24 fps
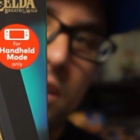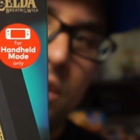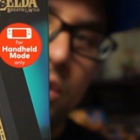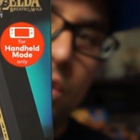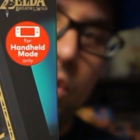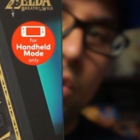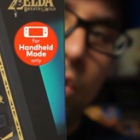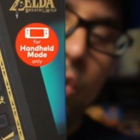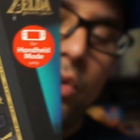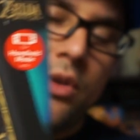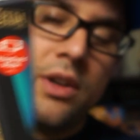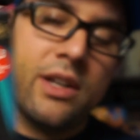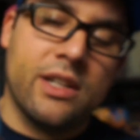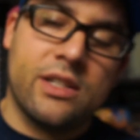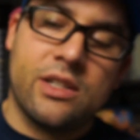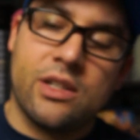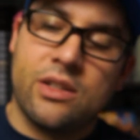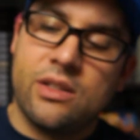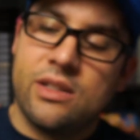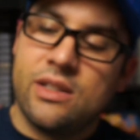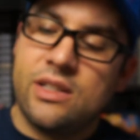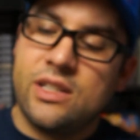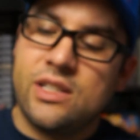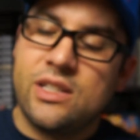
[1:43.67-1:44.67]
and gold, and it's
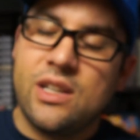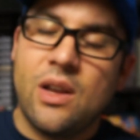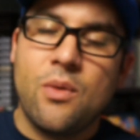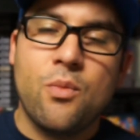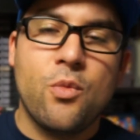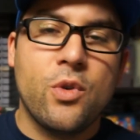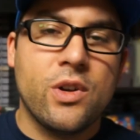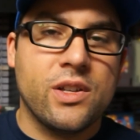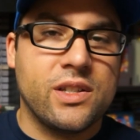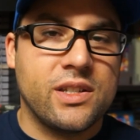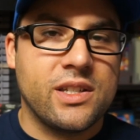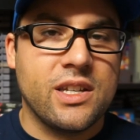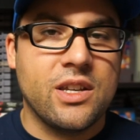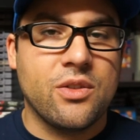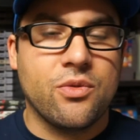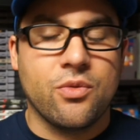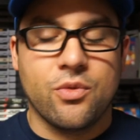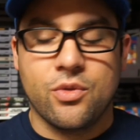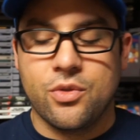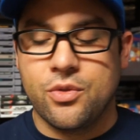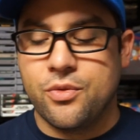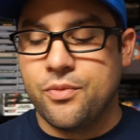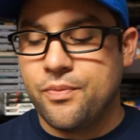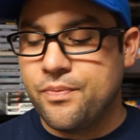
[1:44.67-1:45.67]
somewhat
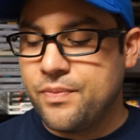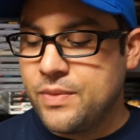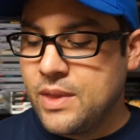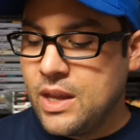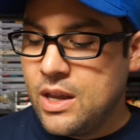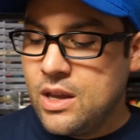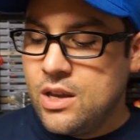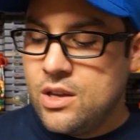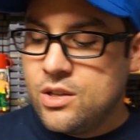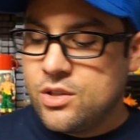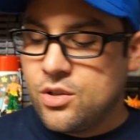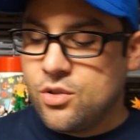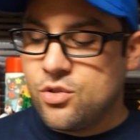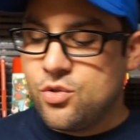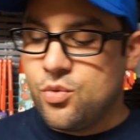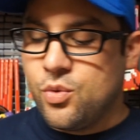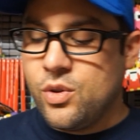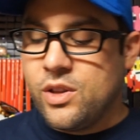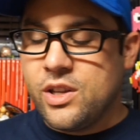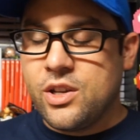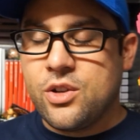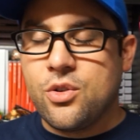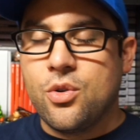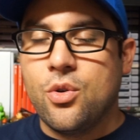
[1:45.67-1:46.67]
see-through. So it's
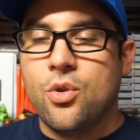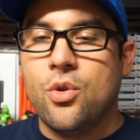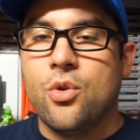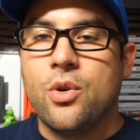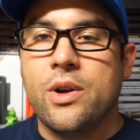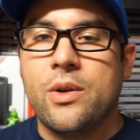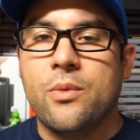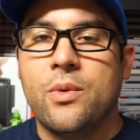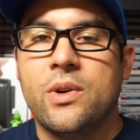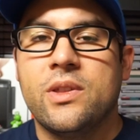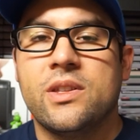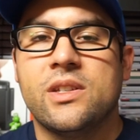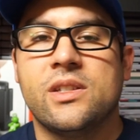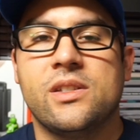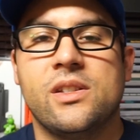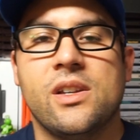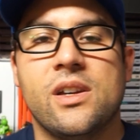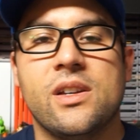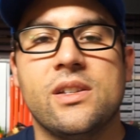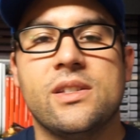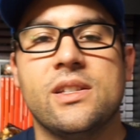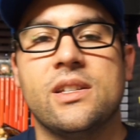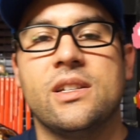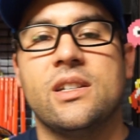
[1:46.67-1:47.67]
really cool, and what this
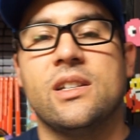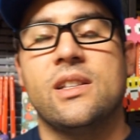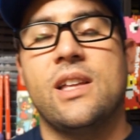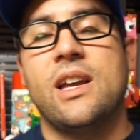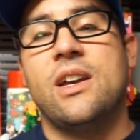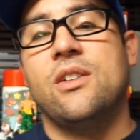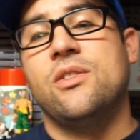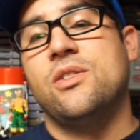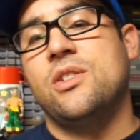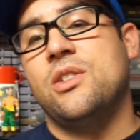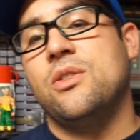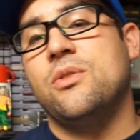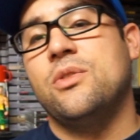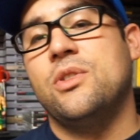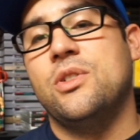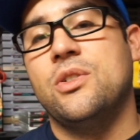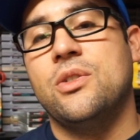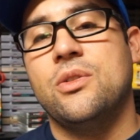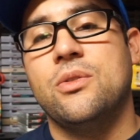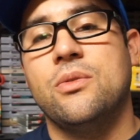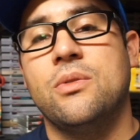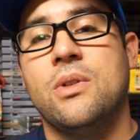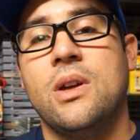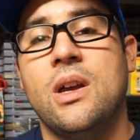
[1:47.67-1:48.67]
does is it allows you
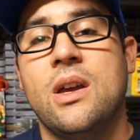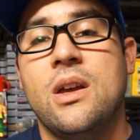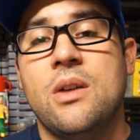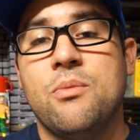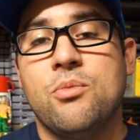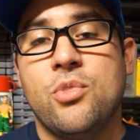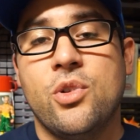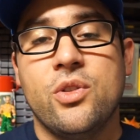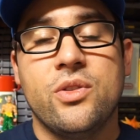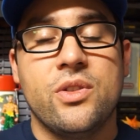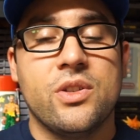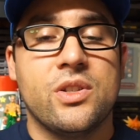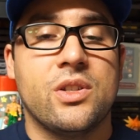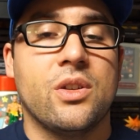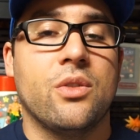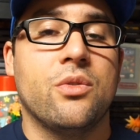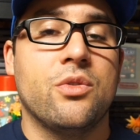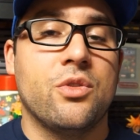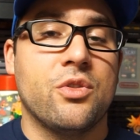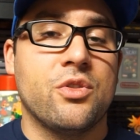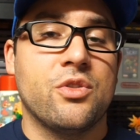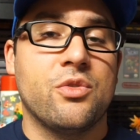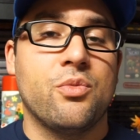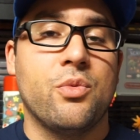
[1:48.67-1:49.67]
to put this
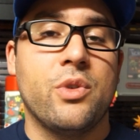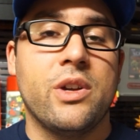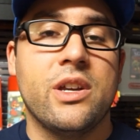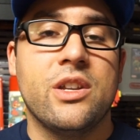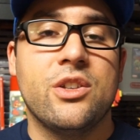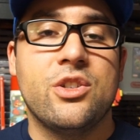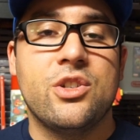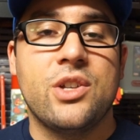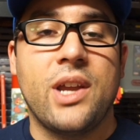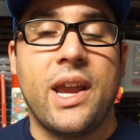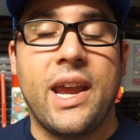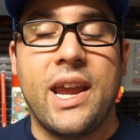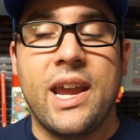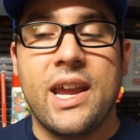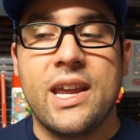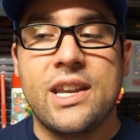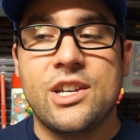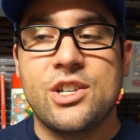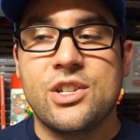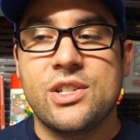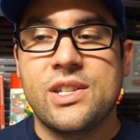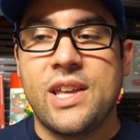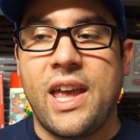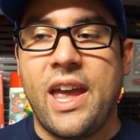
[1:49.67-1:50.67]
on your Switch
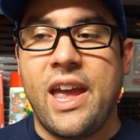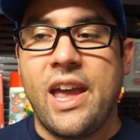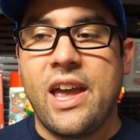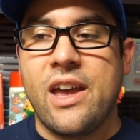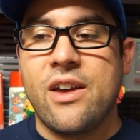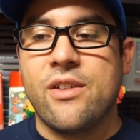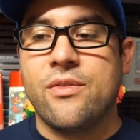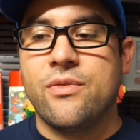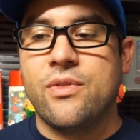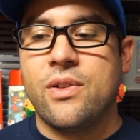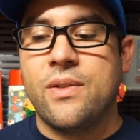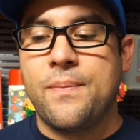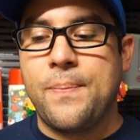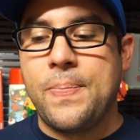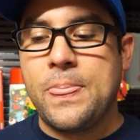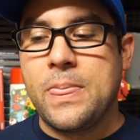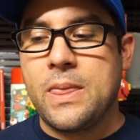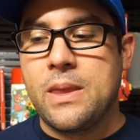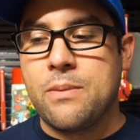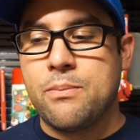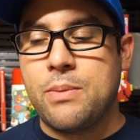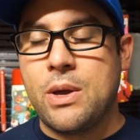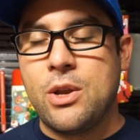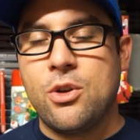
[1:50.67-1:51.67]
and just have
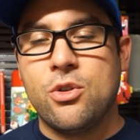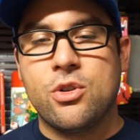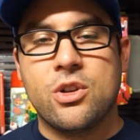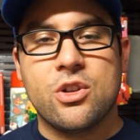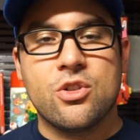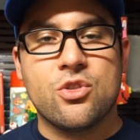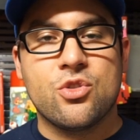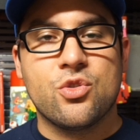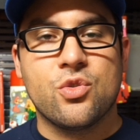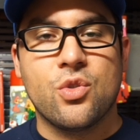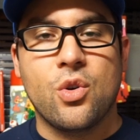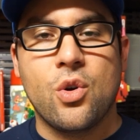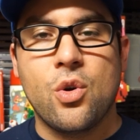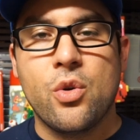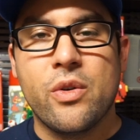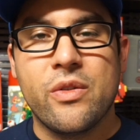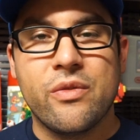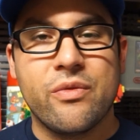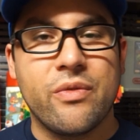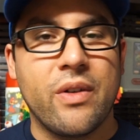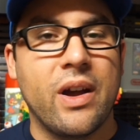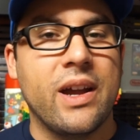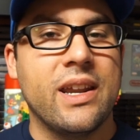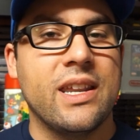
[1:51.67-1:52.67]
better control
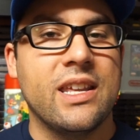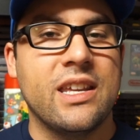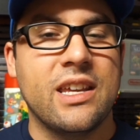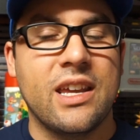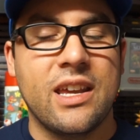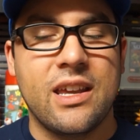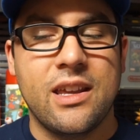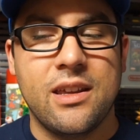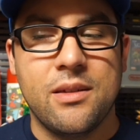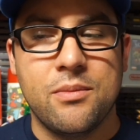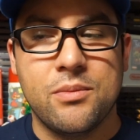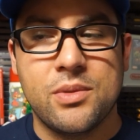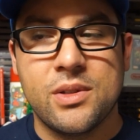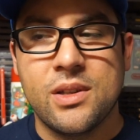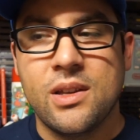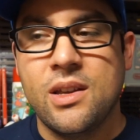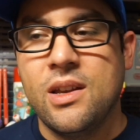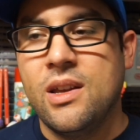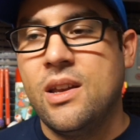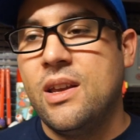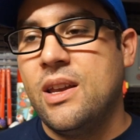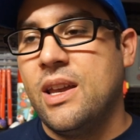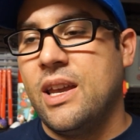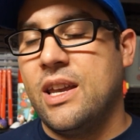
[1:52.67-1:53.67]
in fighting games
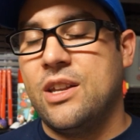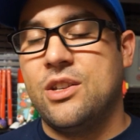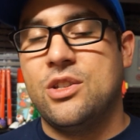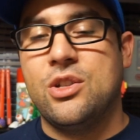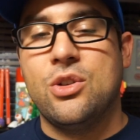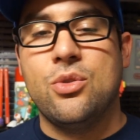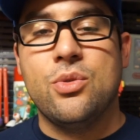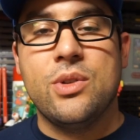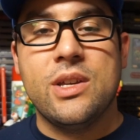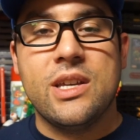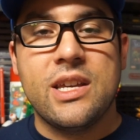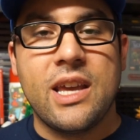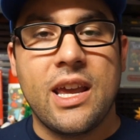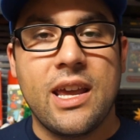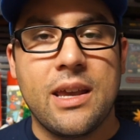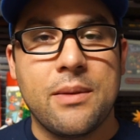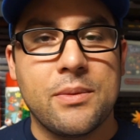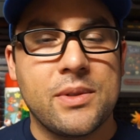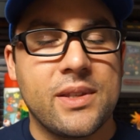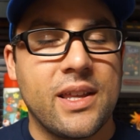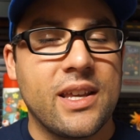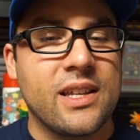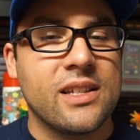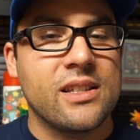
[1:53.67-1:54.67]
and 2D
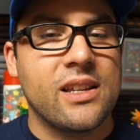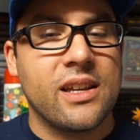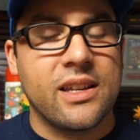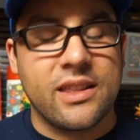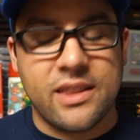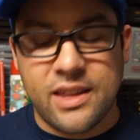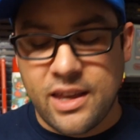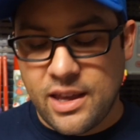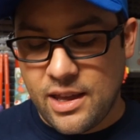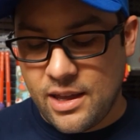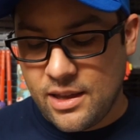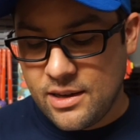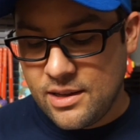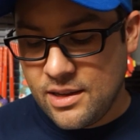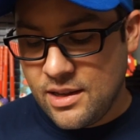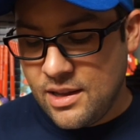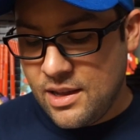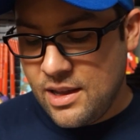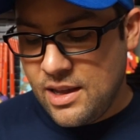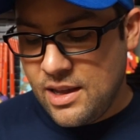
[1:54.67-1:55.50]
games, things like that.